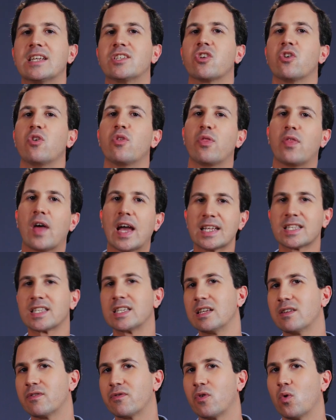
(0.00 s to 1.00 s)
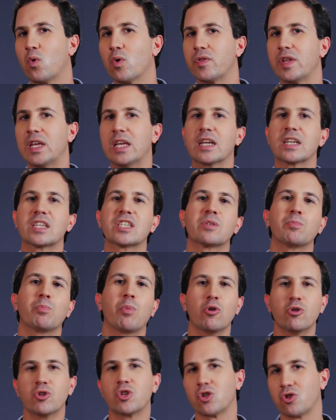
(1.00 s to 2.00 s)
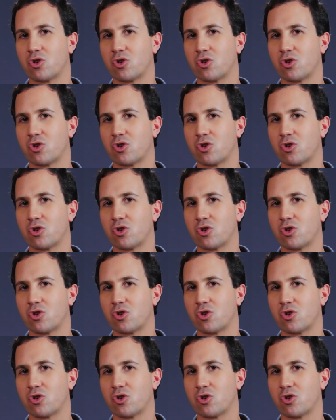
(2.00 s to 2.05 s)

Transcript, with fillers: so that's it for the exposure